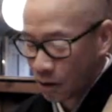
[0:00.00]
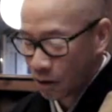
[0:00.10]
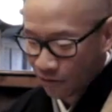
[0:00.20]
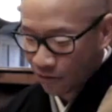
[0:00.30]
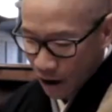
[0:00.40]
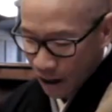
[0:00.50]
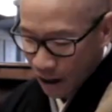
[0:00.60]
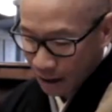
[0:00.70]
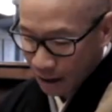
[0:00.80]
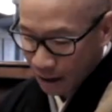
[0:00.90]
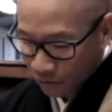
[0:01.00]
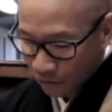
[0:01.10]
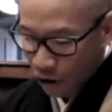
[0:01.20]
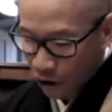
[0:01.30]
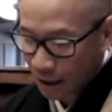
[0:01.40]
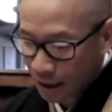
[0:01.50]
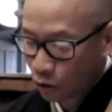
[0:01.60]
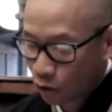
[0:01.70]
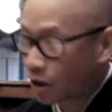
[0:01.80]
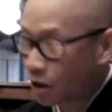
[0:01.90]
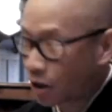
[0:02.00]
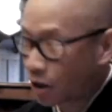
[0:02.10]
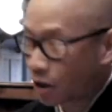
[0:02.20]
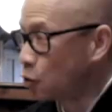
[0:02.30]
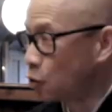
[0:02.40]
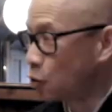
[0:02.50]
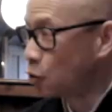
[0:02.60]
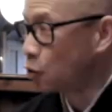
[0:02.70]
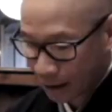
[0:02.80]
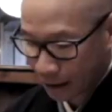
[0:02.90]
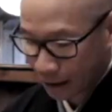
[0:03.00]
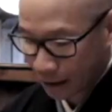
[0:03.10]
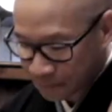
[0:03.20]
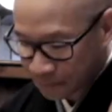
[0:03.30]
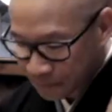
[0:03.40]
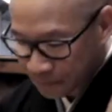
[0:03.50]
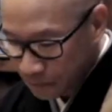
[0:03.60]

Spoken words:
refraining or not doing anything